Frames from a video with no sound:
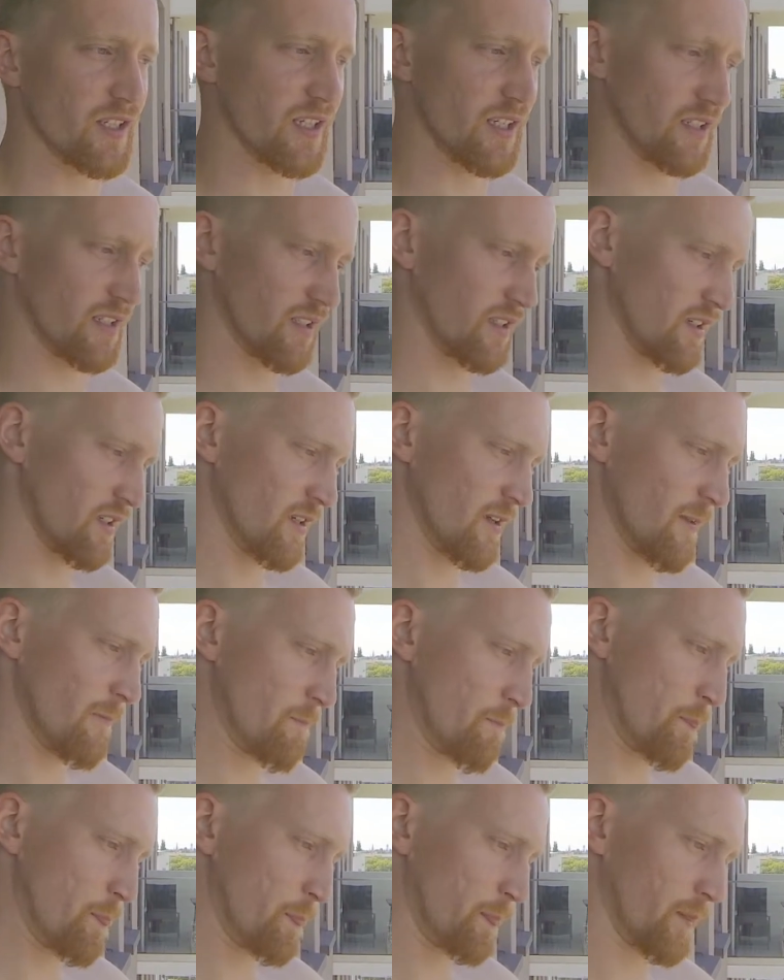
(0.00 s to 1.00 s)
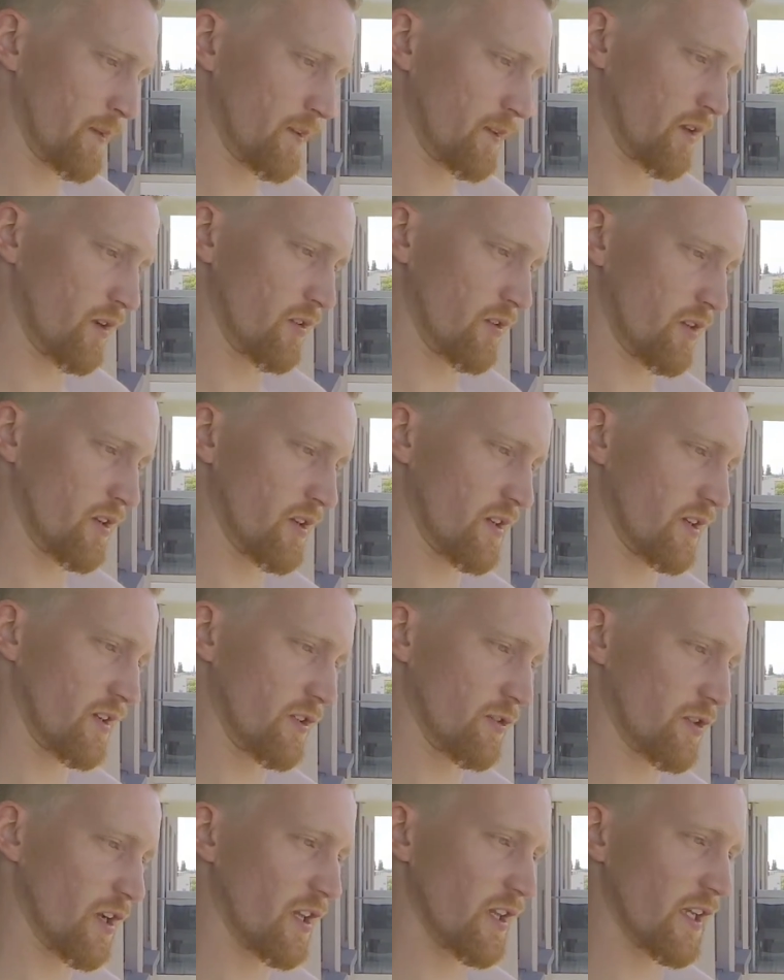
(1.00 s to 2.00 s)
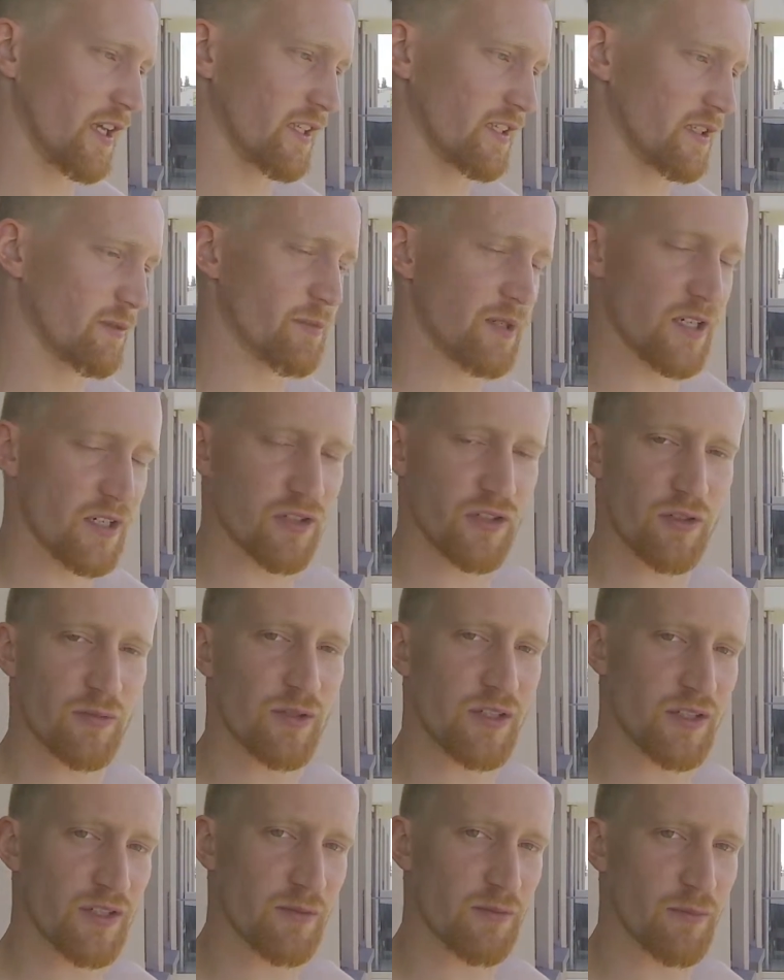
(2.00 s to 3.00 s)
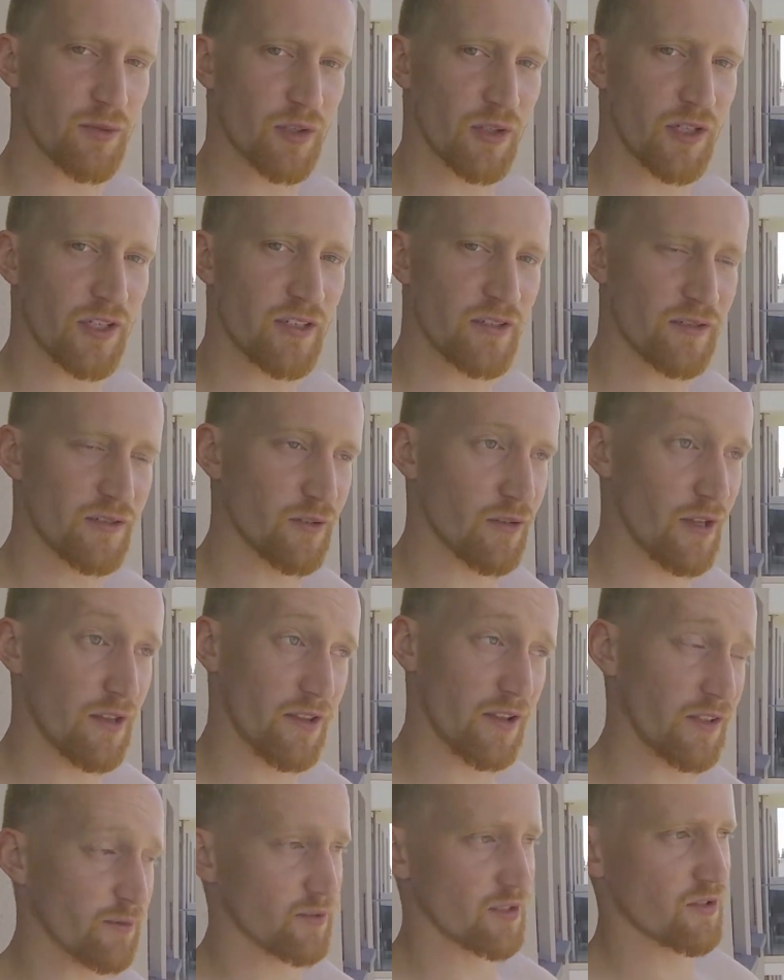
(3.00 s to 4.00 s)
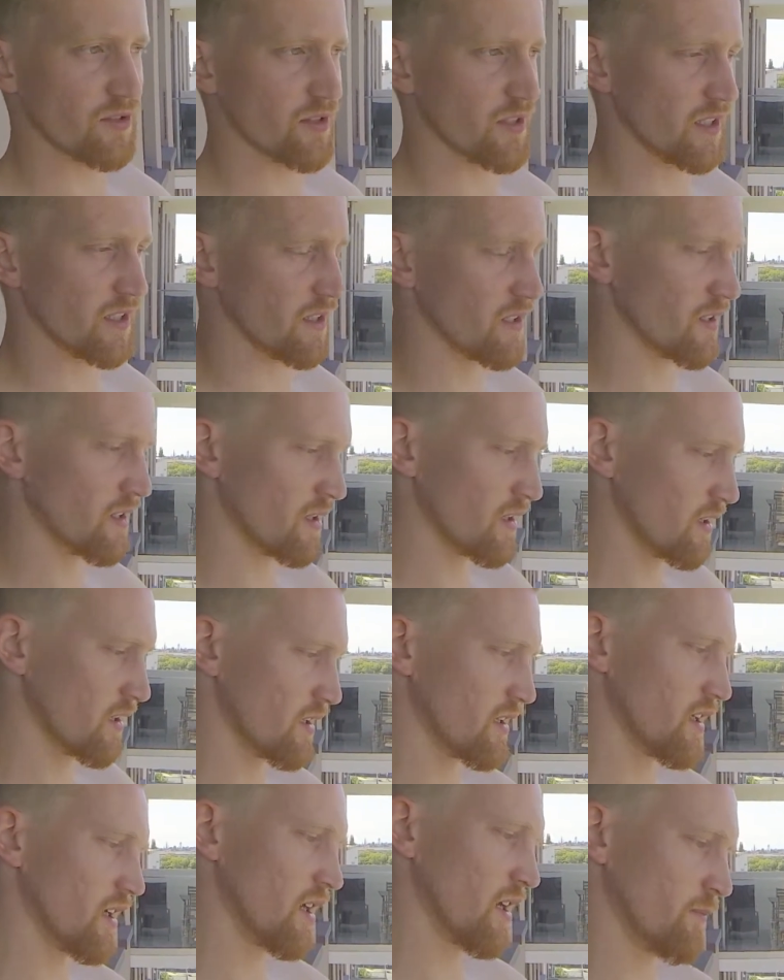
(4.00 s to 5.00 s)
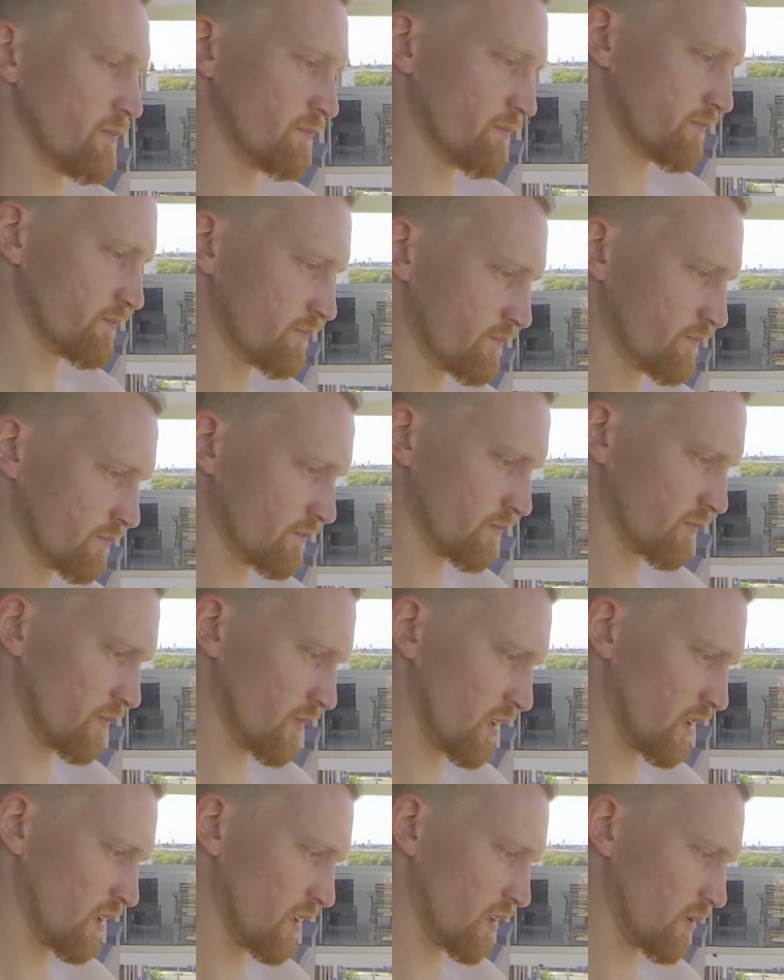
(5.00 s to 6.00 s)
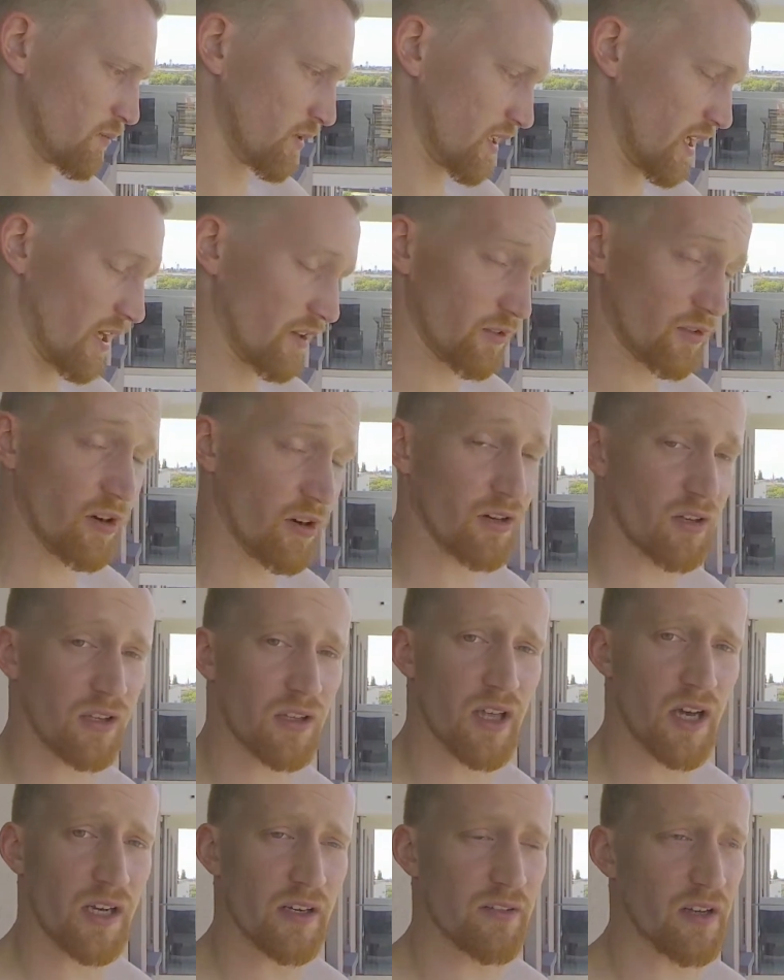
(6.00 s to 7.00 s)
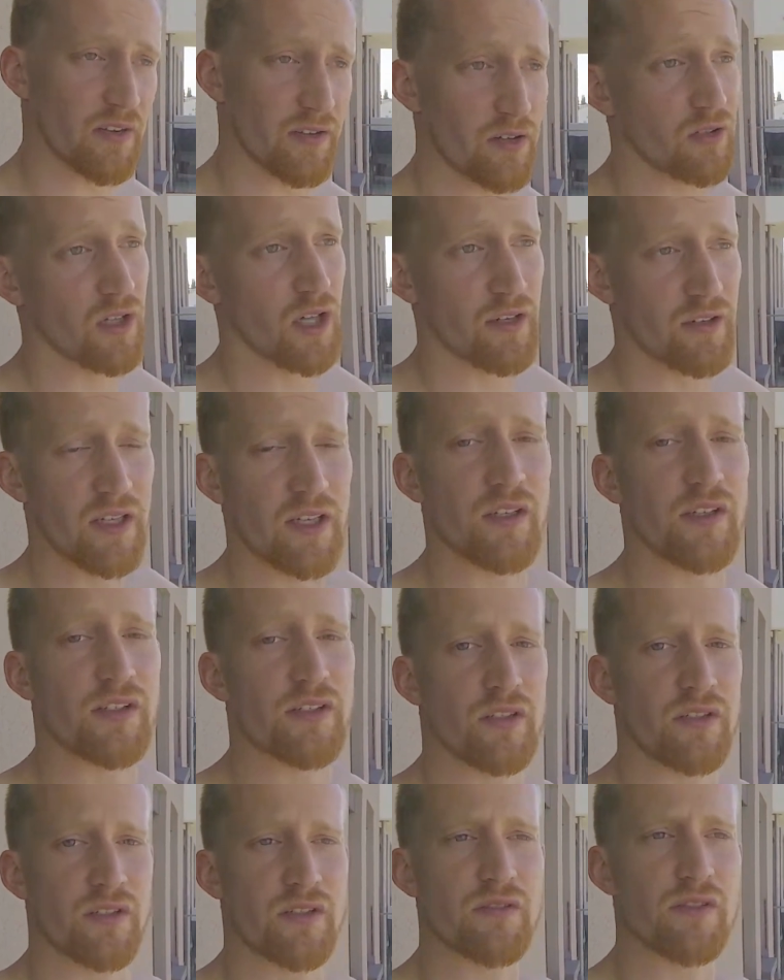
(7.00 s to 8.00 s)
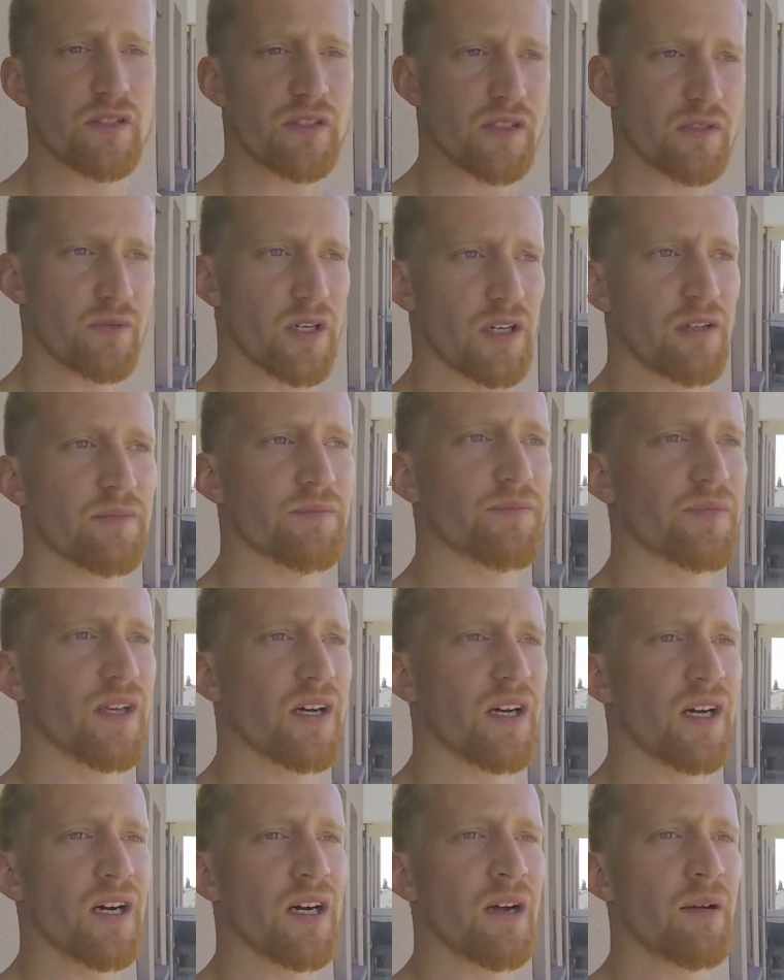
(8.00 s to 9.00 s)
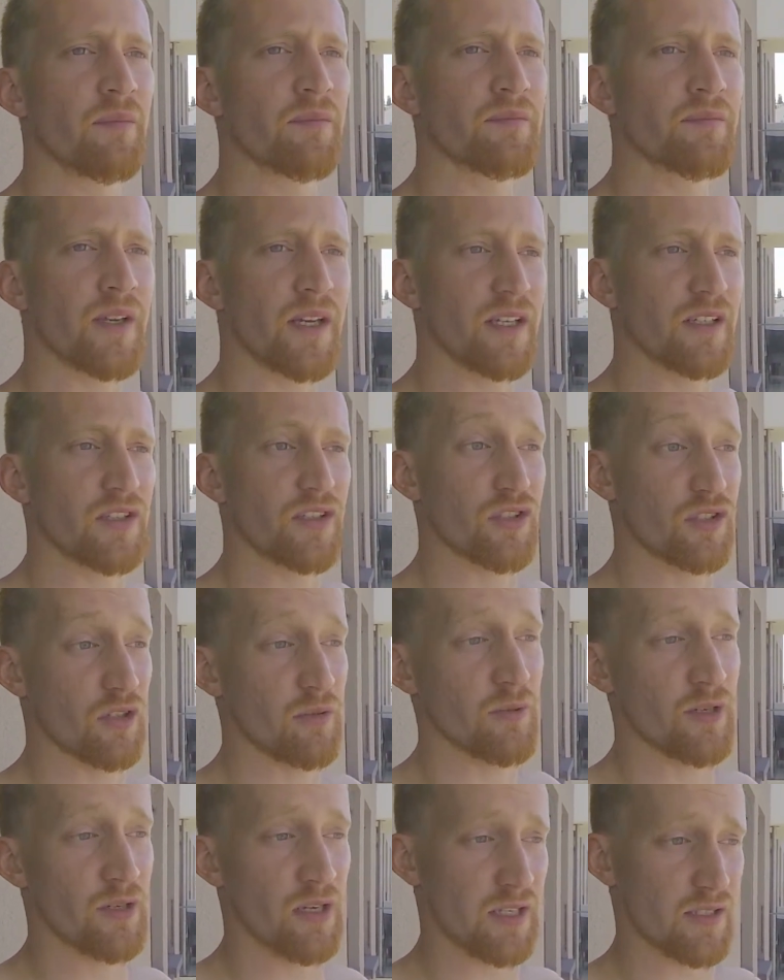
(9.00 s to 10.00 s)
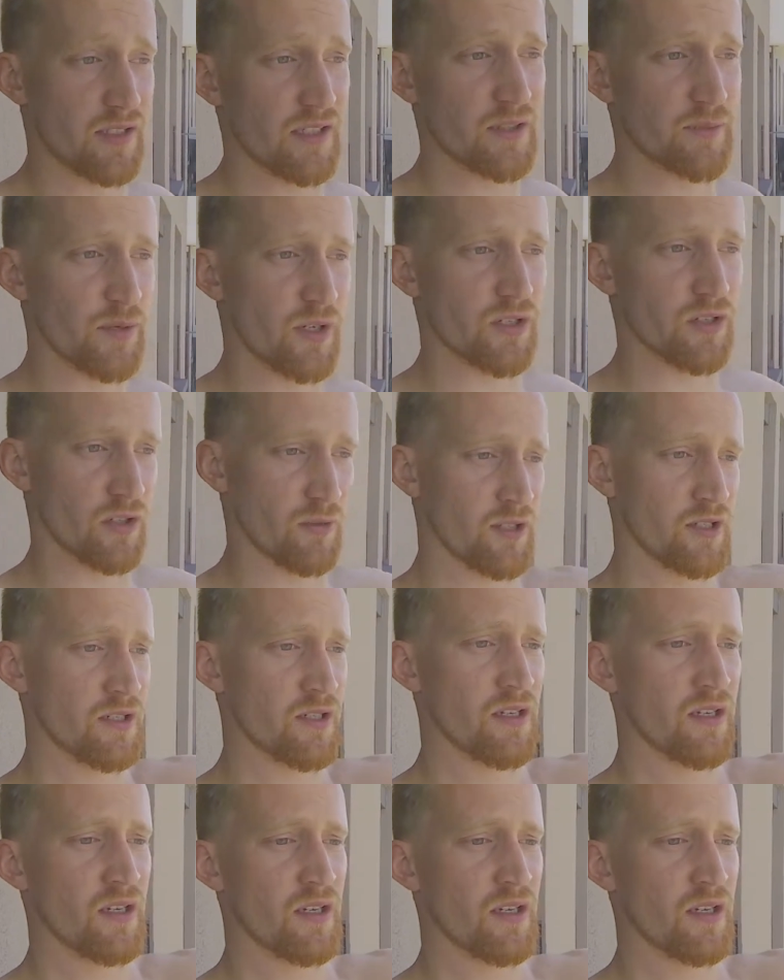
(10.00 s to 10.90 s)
like, you're not likely to meet Germans in Berlin, so I thought that was interesting. But yeah, there are I hear a lot of English on the streets as well. And the German, as they speak German,